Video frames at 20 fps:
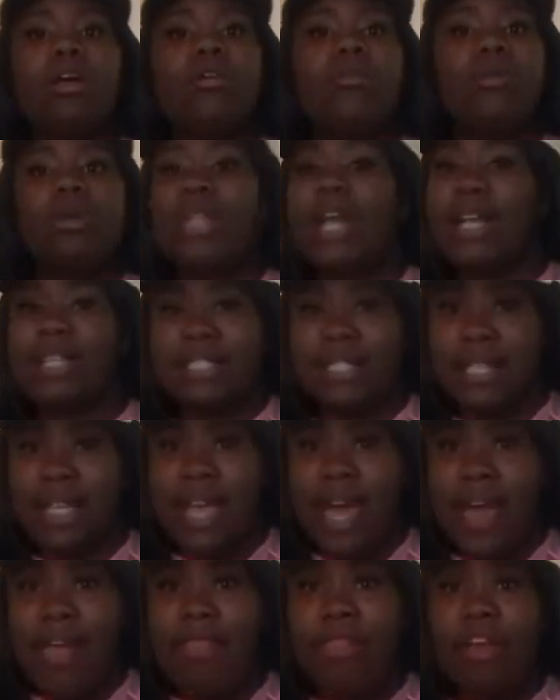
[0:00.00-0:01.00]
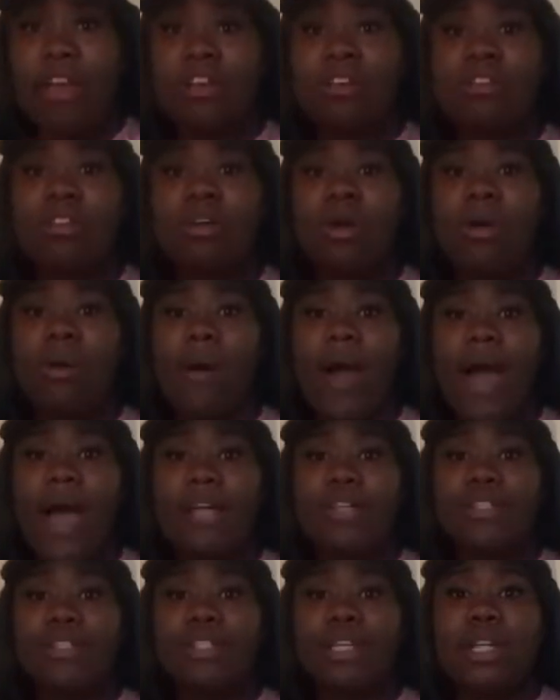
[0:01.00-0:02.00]
we're not together, so
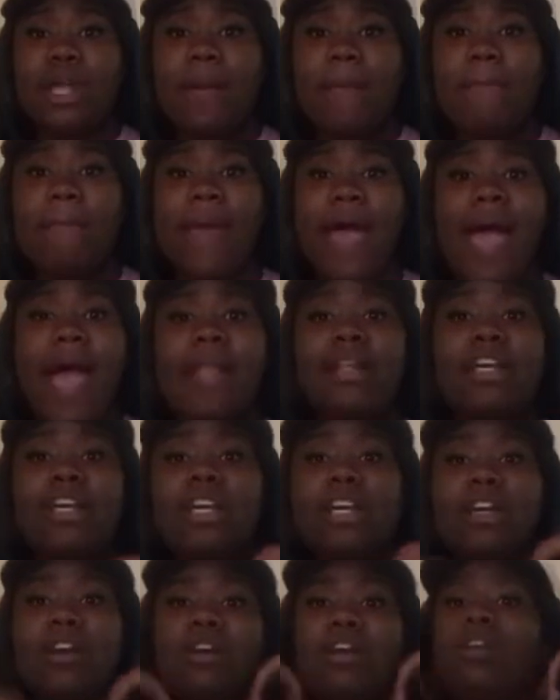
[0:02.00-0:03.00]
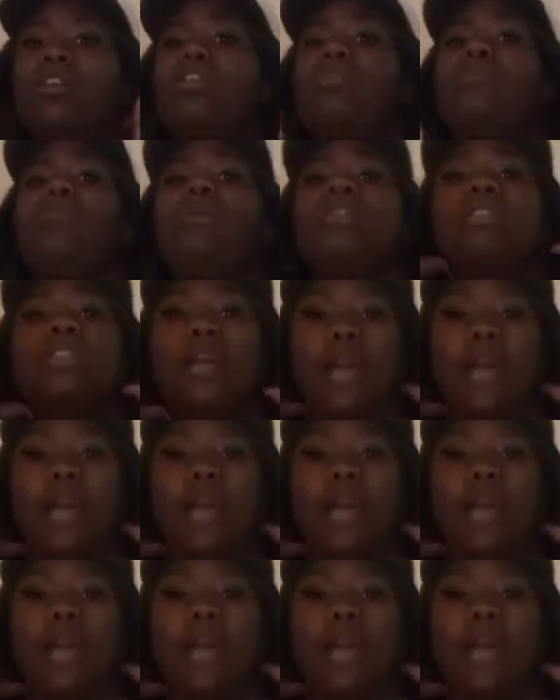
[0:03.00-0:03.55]
why should it matter what